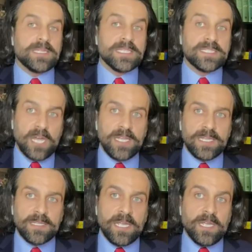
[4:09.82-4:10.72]

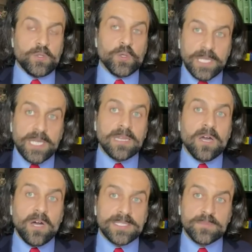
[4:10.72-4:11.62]
decided to kill
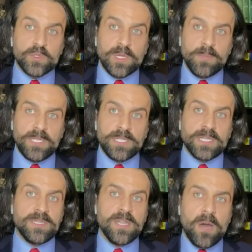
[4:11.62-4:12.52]
Qasem Soleimani,
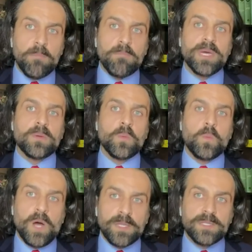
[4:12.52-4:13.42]
the
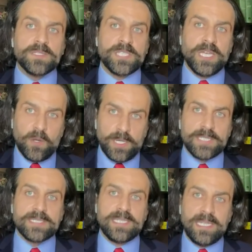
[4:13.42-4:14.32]
#1
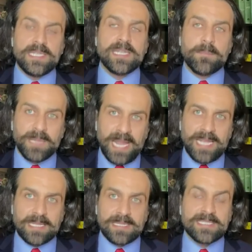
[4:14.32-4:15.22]
terrorist in the
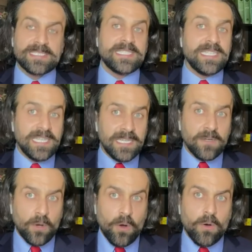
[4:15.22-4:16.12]
planet, the
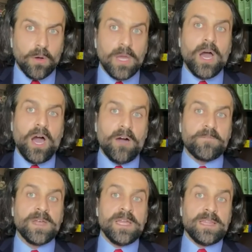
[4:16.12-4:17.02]
CEO of
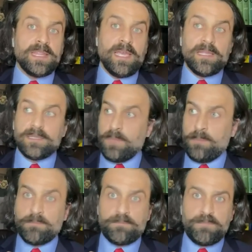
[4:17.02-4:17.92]
the
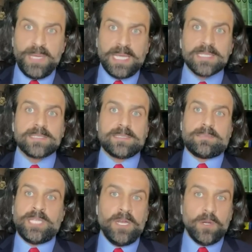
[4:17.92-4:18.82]
biggest
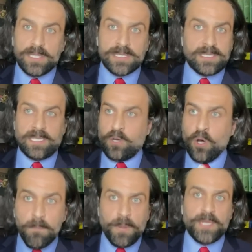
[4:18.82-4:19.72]
terroristic
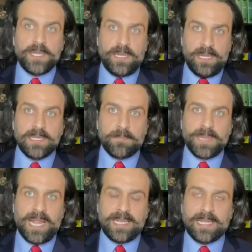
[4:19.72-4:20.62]
company in the
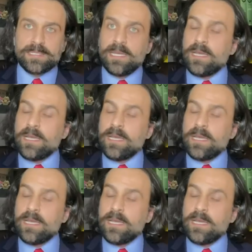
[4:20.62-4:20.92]
planet.